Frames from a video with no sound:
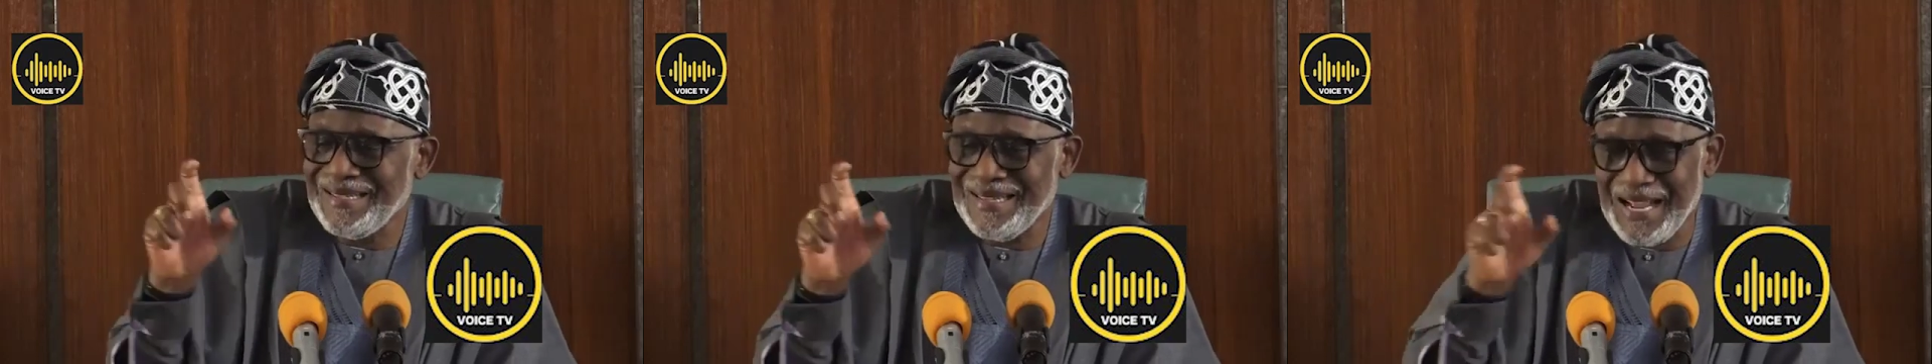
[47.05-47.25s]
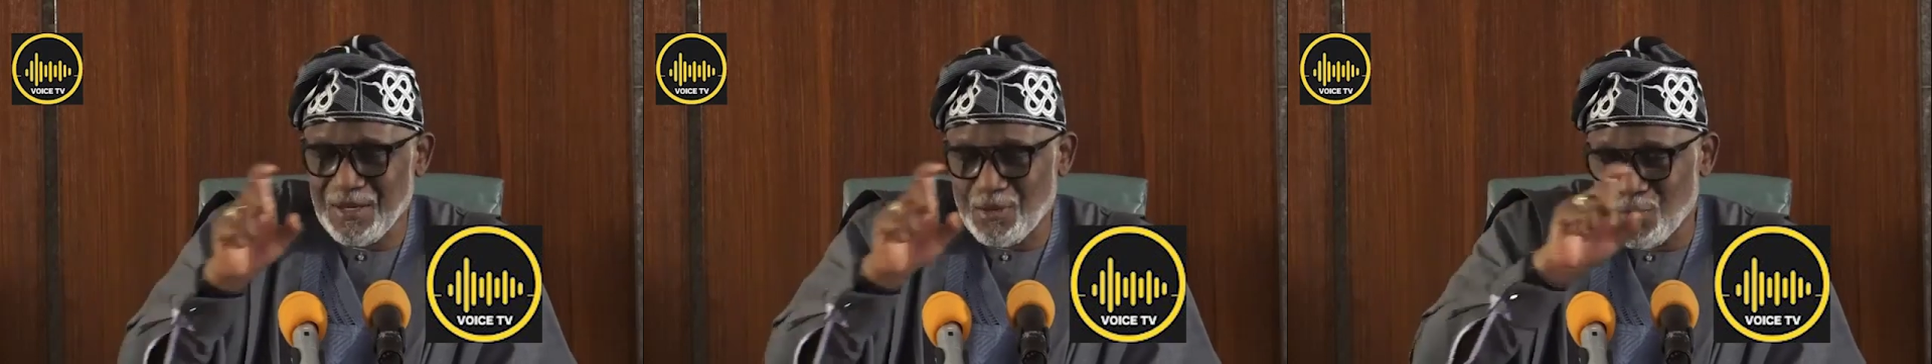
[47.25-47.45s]

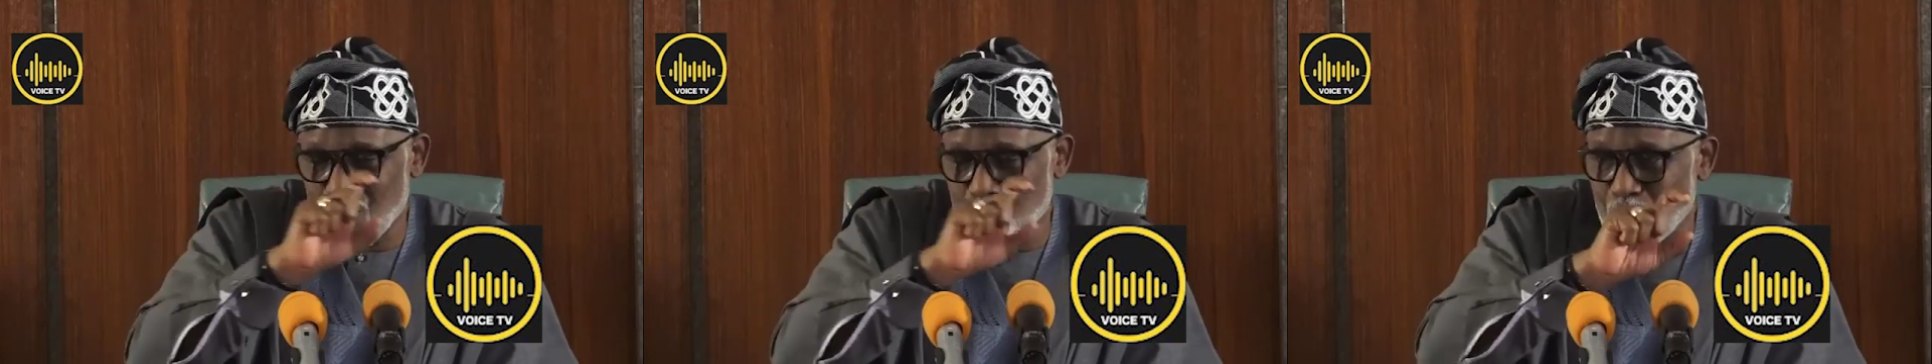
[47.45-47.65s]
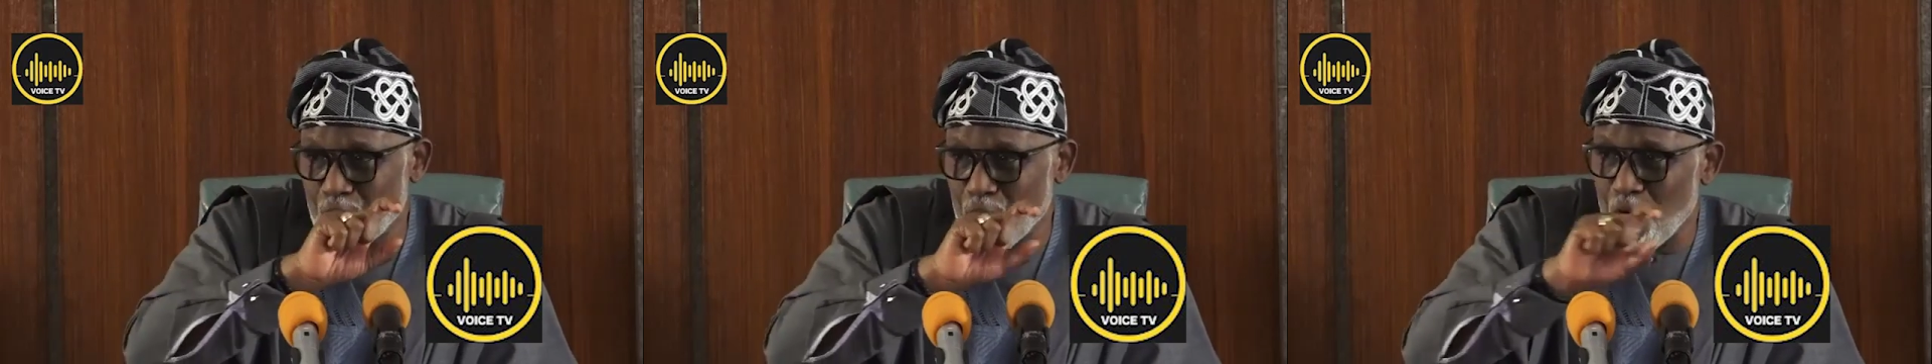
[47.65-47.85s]
that
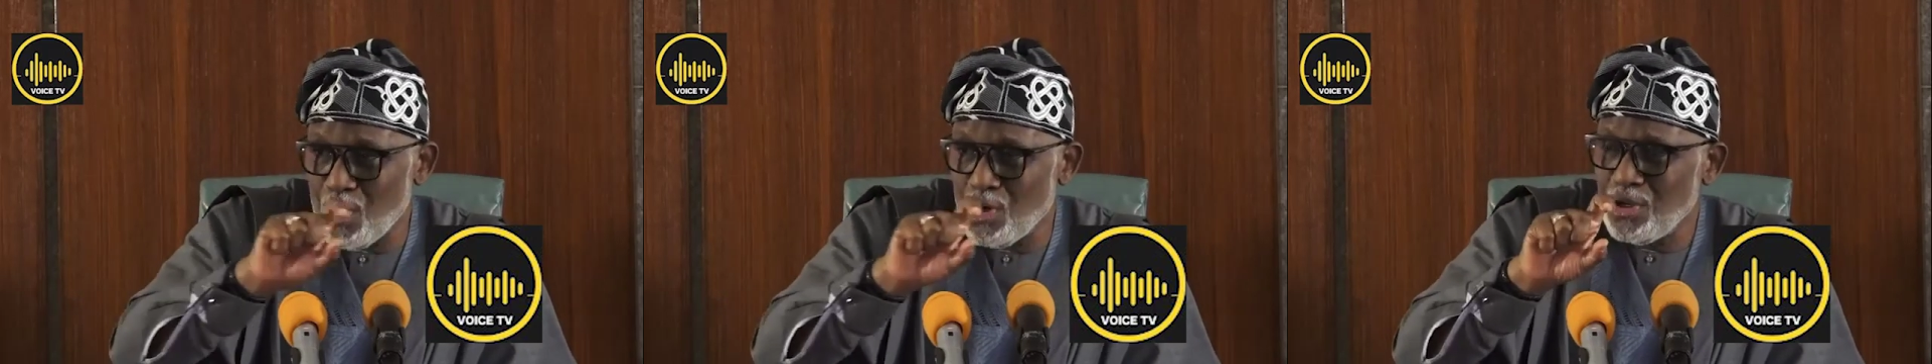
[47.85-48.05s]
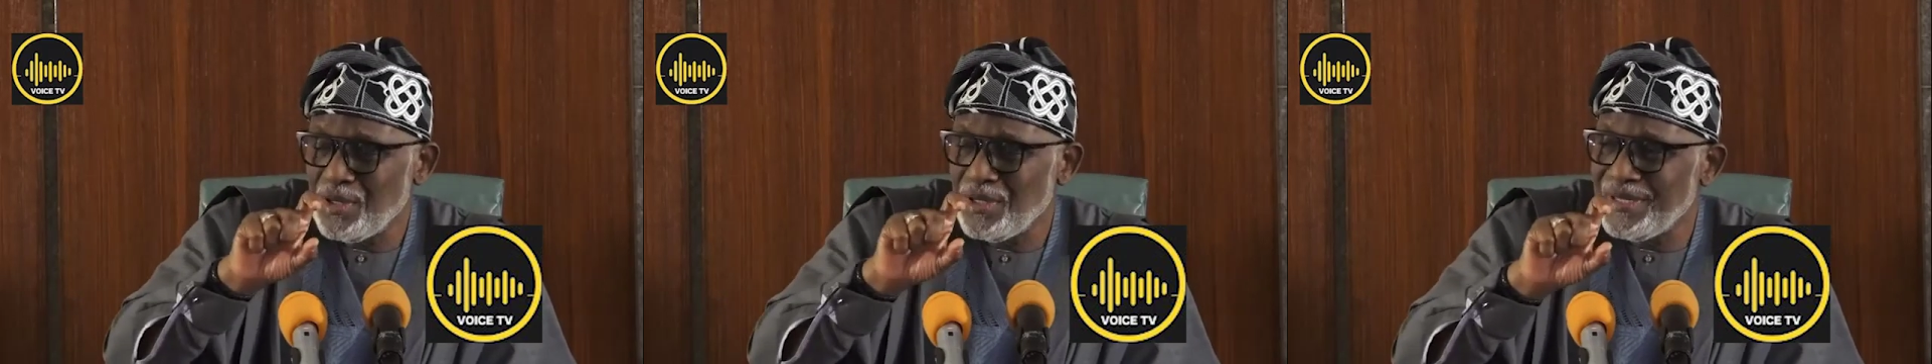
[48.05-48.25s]
will
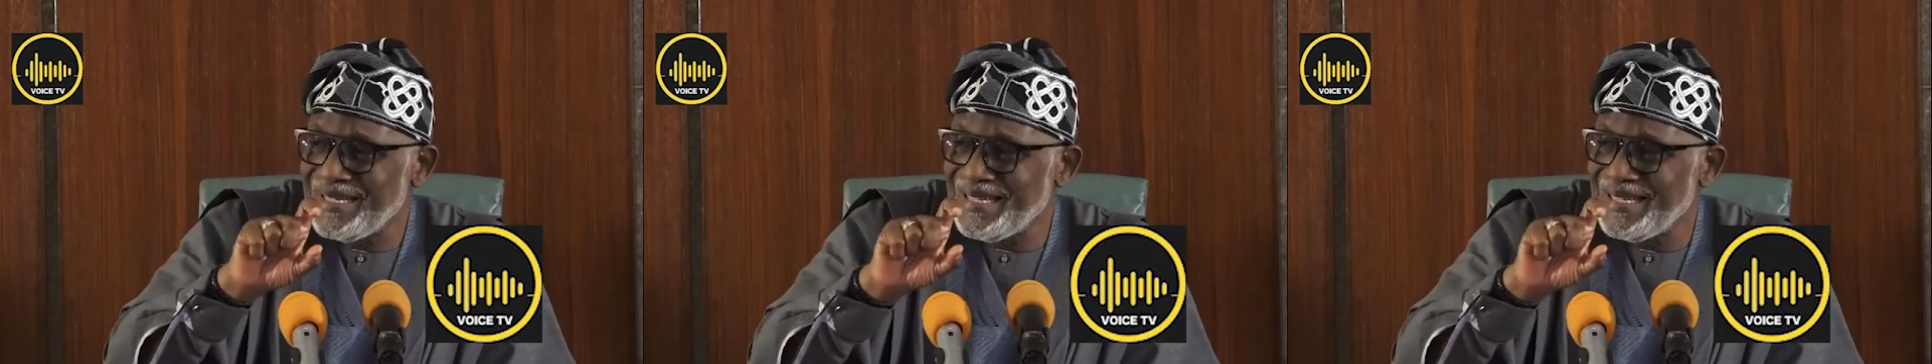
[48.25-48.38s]
grow